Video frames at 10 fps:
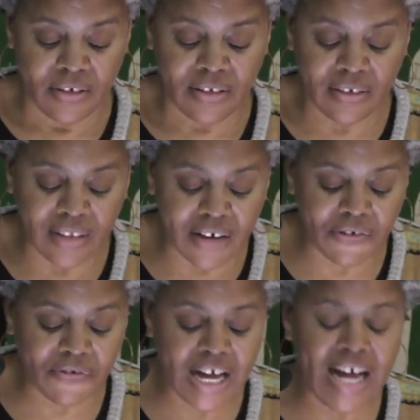And the love
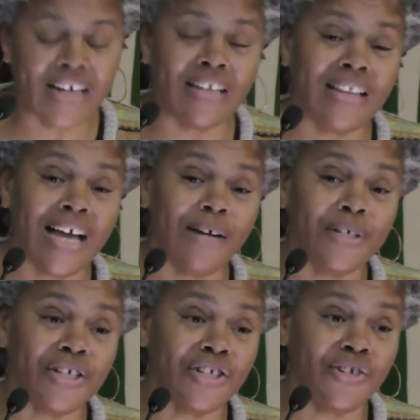of God
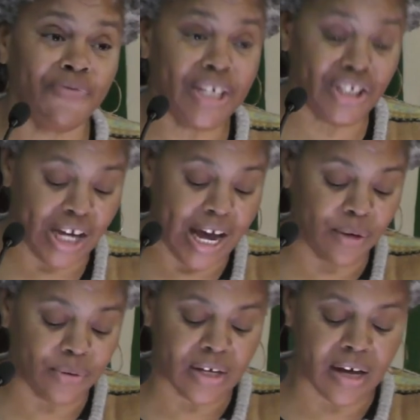allows us to reach
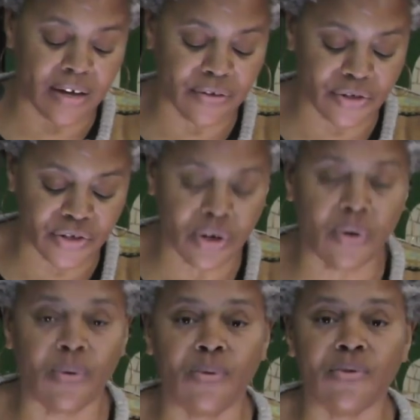out to other
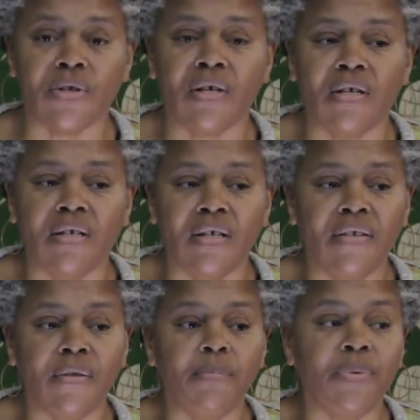souls
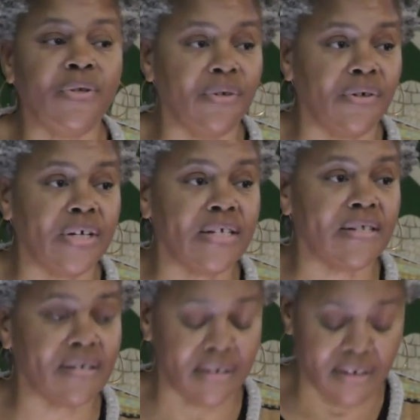in the
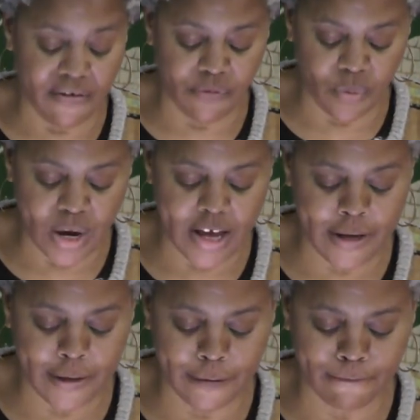purest of
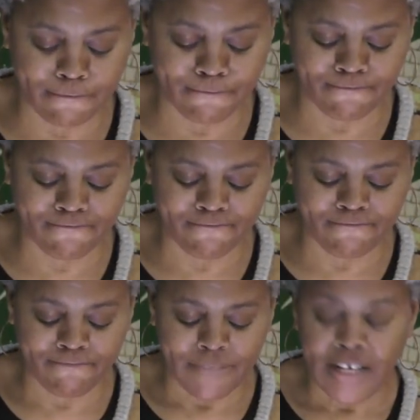ways.
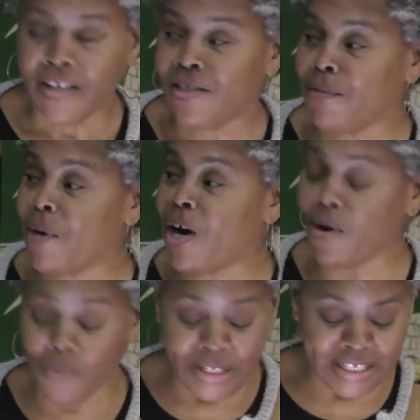
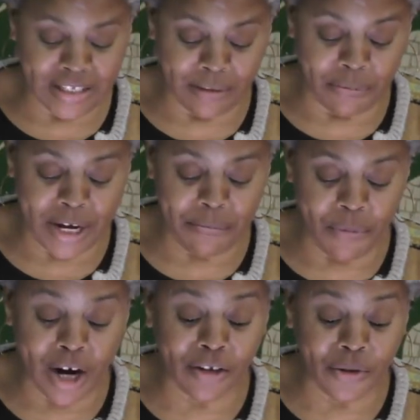Tomorrow we celebrate
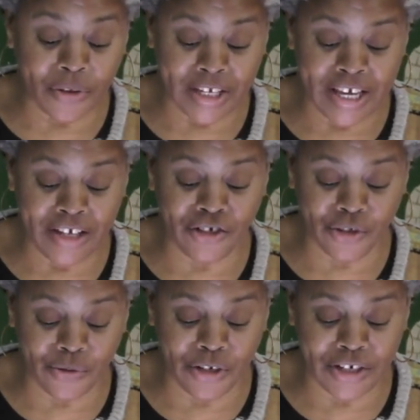Martin Luther King
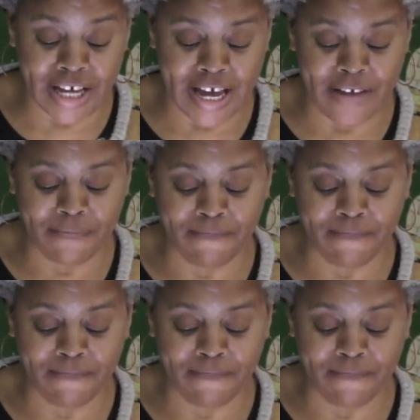Jr. Day.